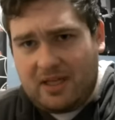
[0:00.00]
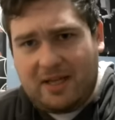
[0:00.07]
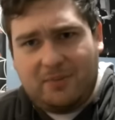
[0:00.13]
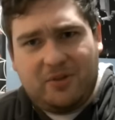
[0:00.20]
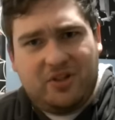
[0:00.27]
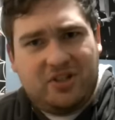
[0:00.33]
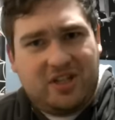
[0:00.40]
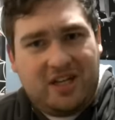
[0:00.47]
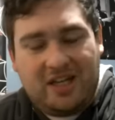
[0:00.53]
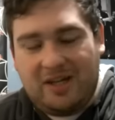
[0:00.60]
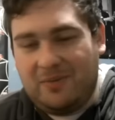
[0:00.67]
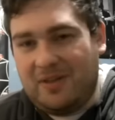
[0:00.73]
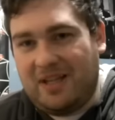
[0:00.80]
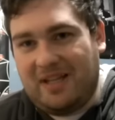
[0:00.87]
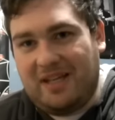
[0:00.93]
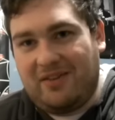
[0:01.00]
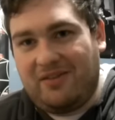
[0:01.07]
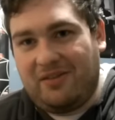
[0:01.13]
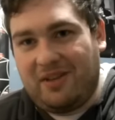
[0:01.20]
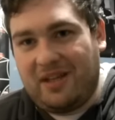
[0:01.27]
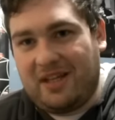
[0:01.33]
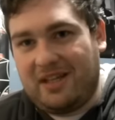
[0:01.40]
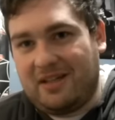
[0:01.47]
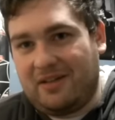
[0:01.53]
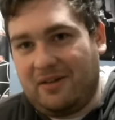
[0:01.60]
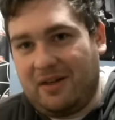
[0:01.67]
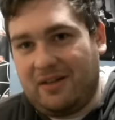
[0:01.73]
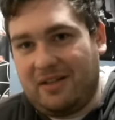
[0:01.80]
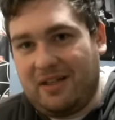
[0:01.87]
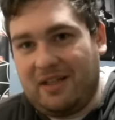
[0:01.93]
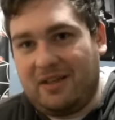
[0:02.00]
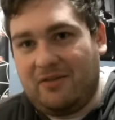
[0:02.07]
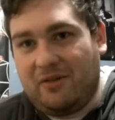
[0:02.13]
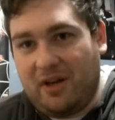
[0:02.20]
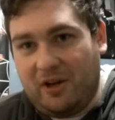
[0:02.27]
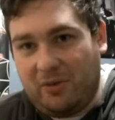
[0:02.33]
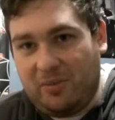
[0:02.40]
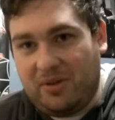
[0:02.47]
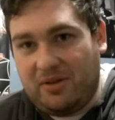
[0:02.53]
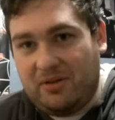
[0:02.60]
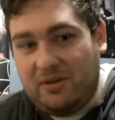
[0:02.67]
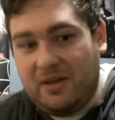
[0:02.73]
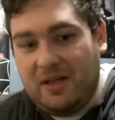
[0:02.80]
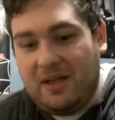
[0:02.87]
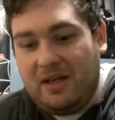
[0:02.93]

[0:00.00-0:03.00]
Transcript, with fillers: I'm ashamed that I never really got around to get the Rider belt,